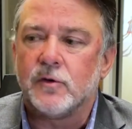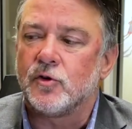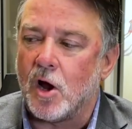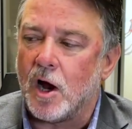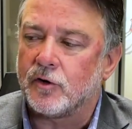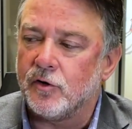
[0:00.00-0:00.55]

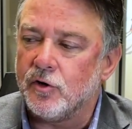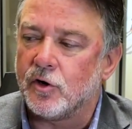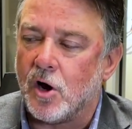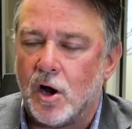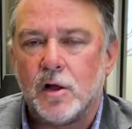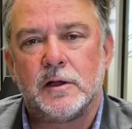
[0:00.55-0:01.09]
talk to your
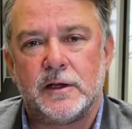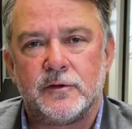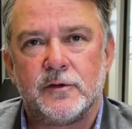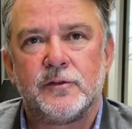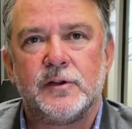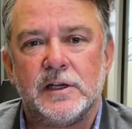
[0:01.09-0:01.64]
colleagues,
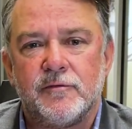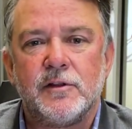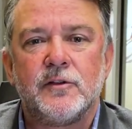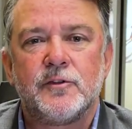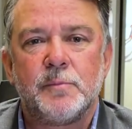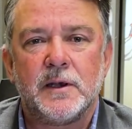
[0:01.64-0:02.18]
see if they'll
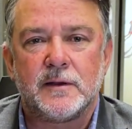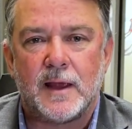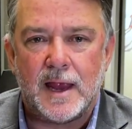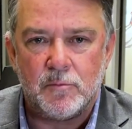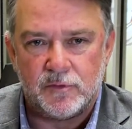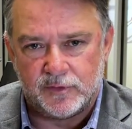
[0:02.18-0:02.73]
spend
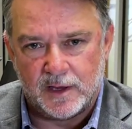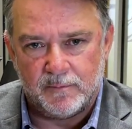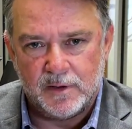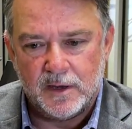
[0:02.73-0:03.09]
time with them.